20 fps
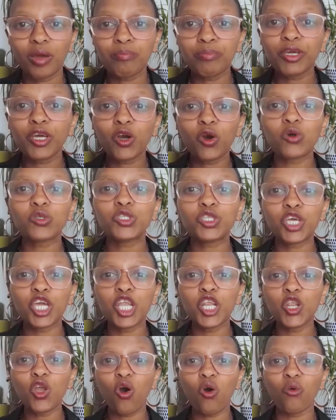Because he
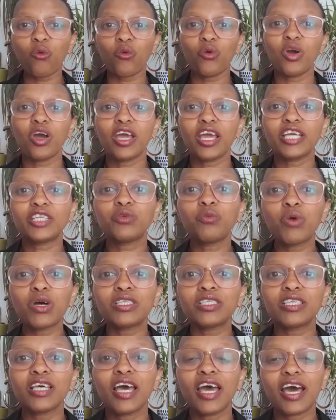knew it
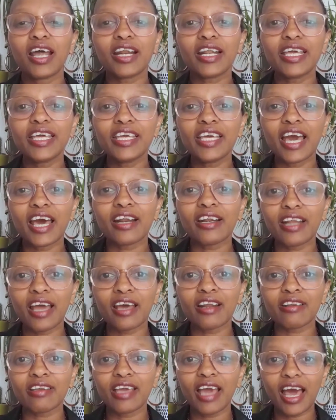was a
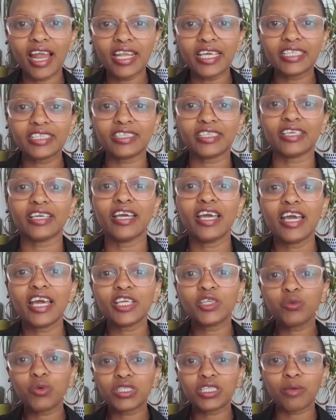reality,
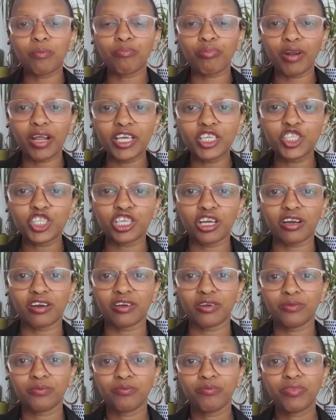it was a pressure.
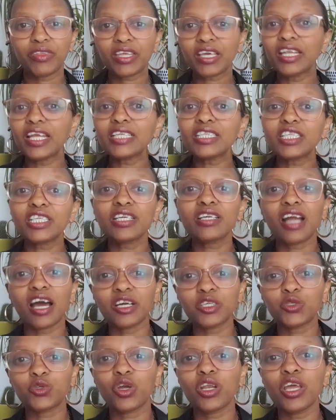Let's hear
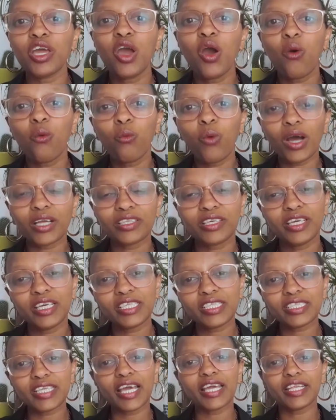actually what he
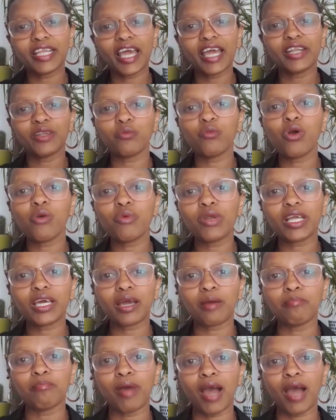said and we will come